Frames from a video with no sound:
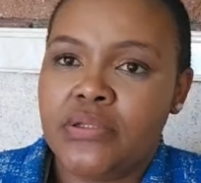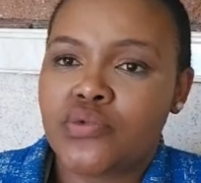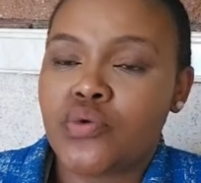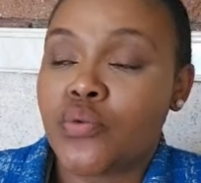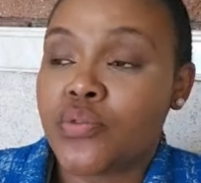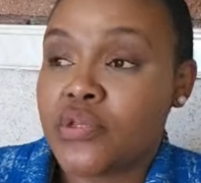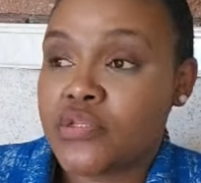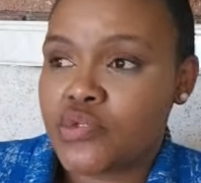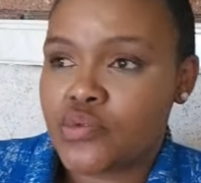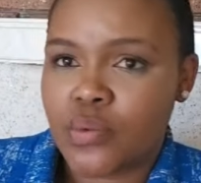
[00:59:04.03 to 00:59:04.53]
so
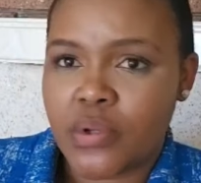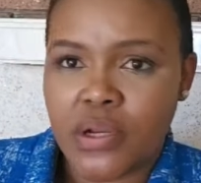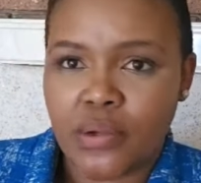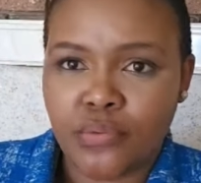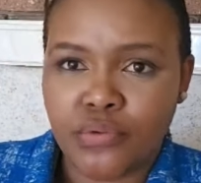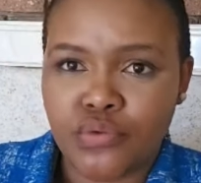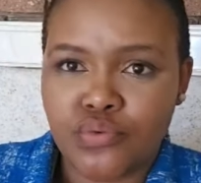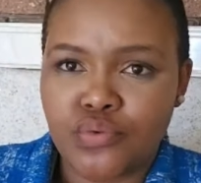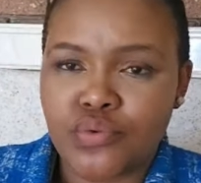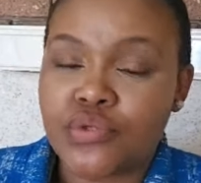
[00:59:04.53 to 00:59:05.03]
this is what i
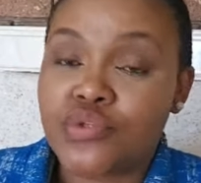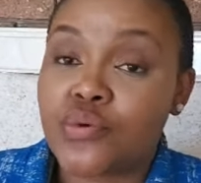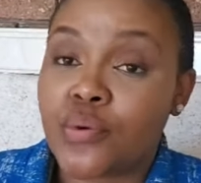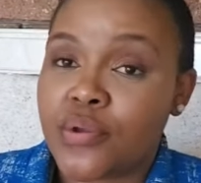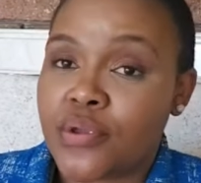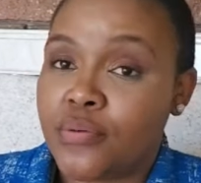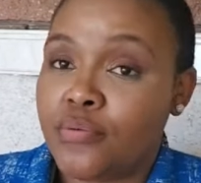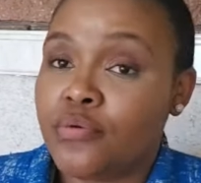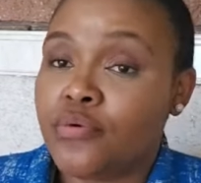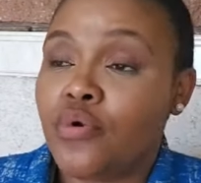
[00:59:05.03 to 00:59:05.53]
would do so
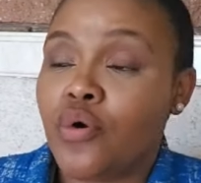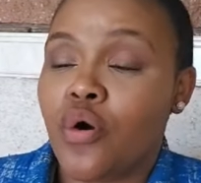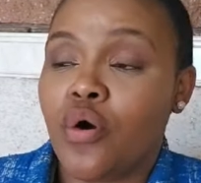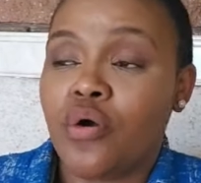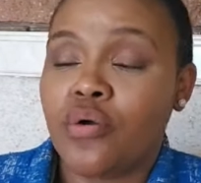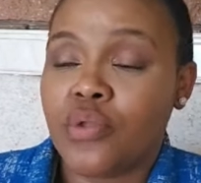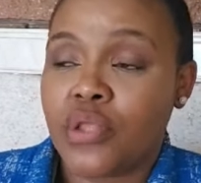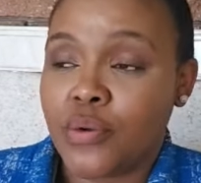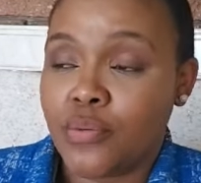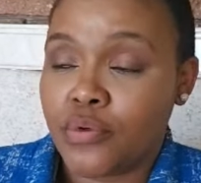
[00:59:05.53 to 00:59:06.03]
he would
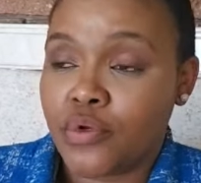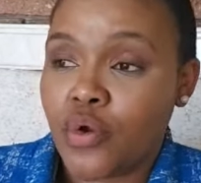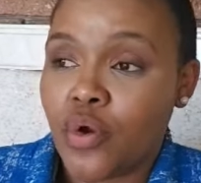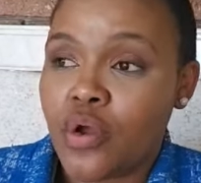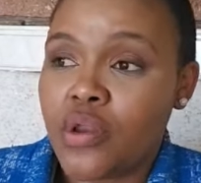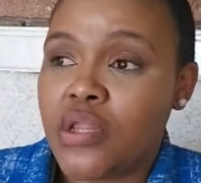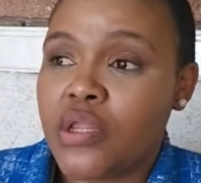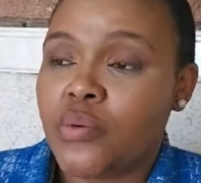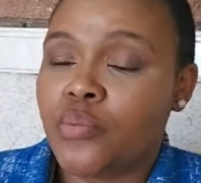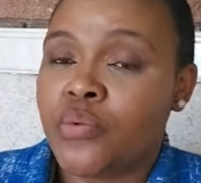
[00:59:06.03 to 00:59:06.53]
call he would
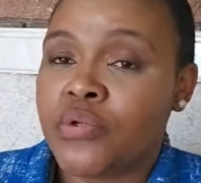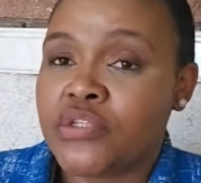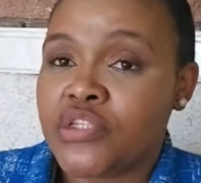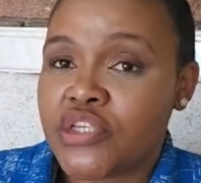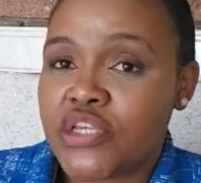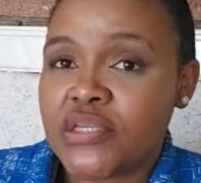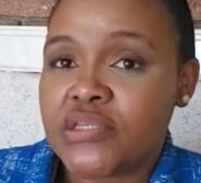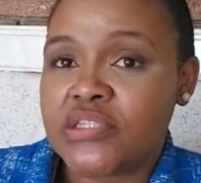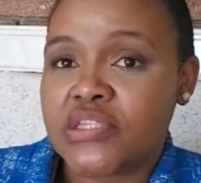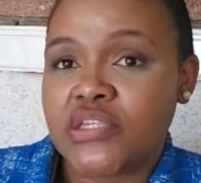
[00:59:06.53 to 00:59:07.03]
call and would
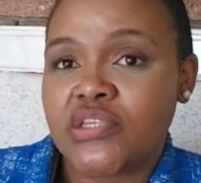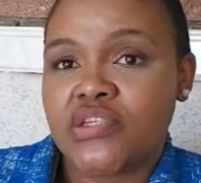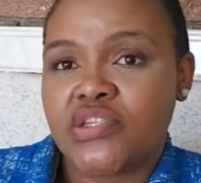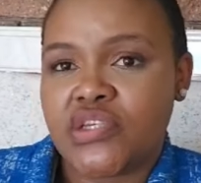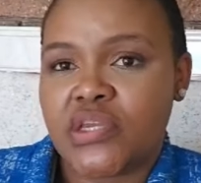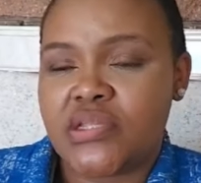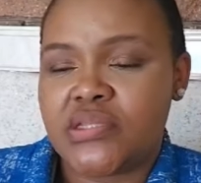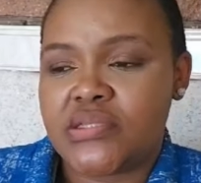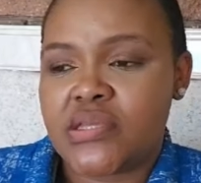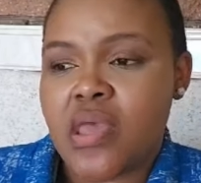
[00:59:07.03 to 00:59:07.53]
chat chat
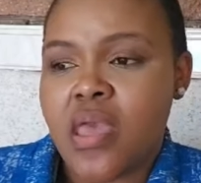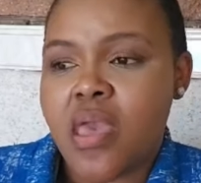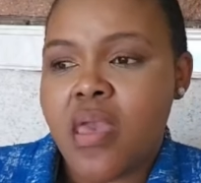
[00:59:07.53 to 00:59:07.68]
chat